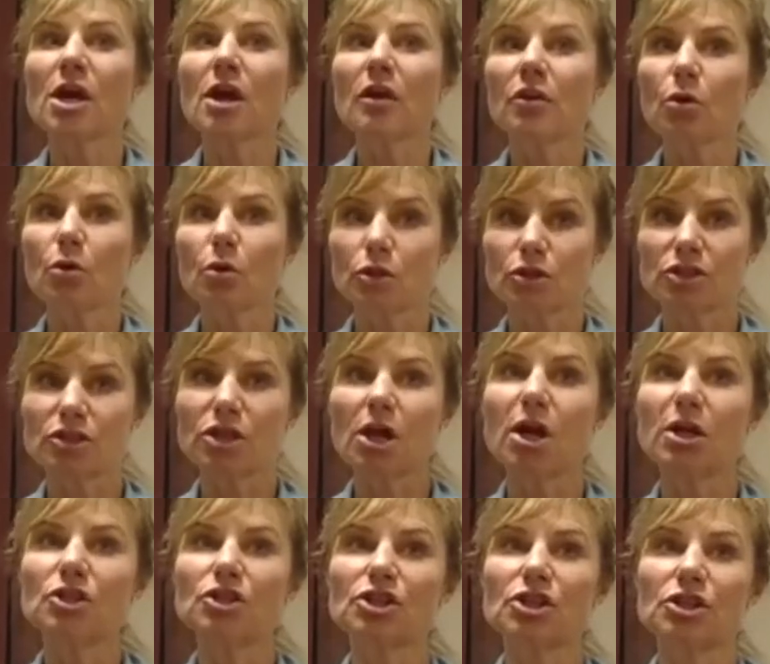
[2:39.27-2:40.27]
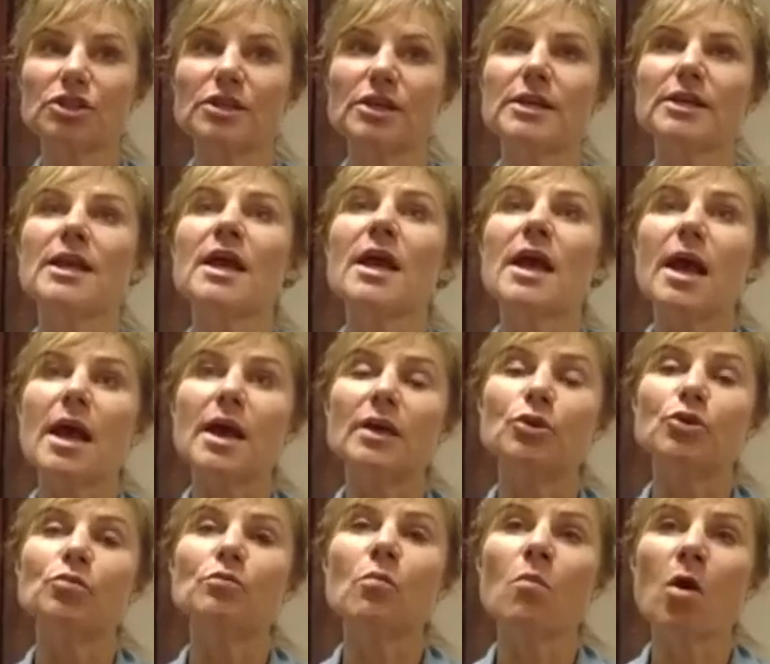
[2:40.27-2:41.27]
The horse touches it and
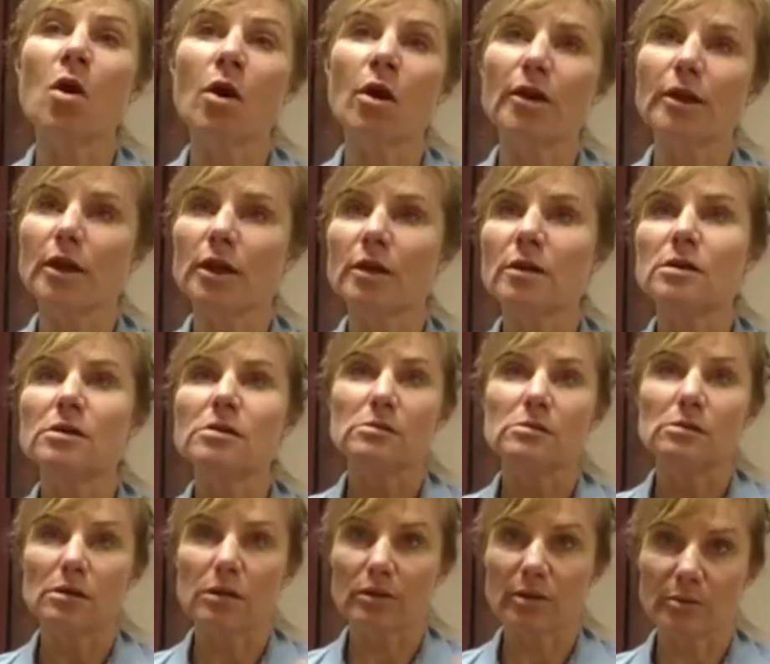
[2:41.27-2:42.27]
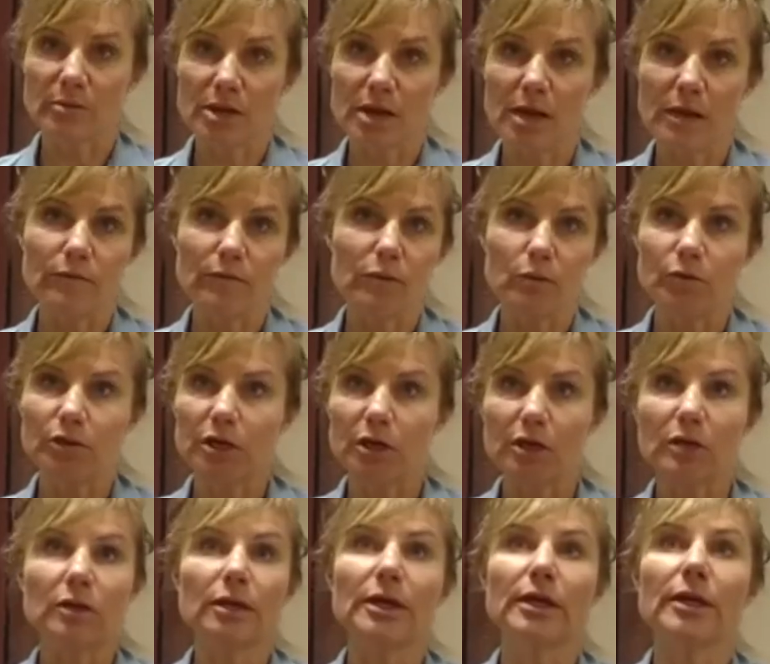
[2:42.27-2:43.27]
you mark the behavior with a
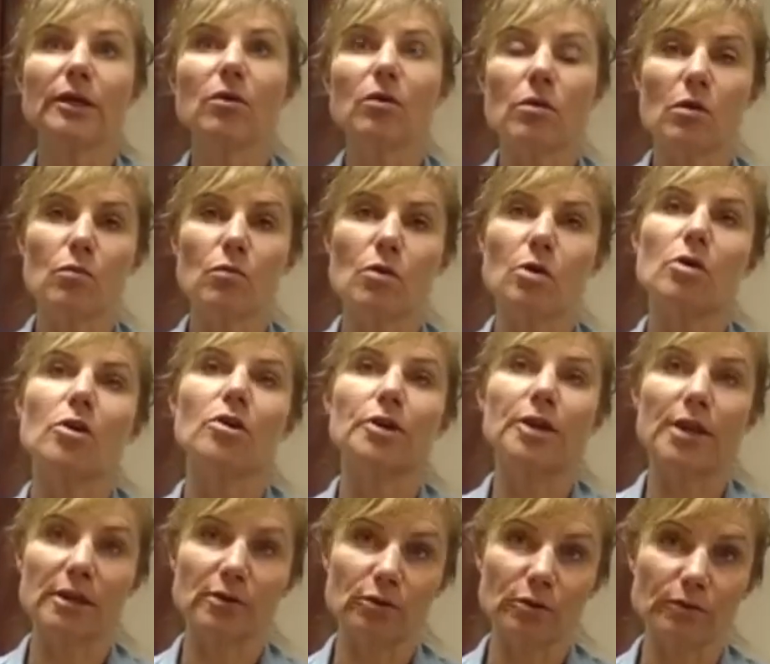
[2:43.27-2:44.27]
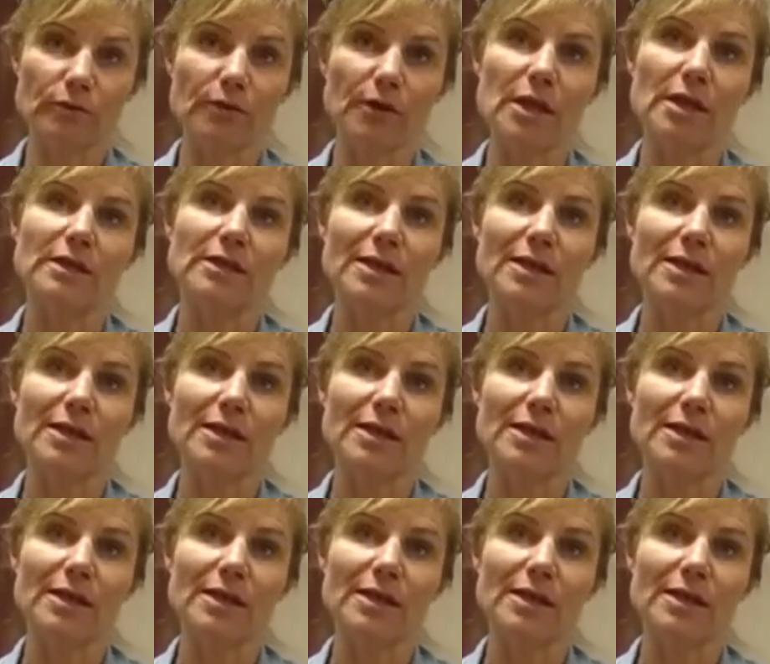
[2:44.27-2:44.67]
click or a word and you feed.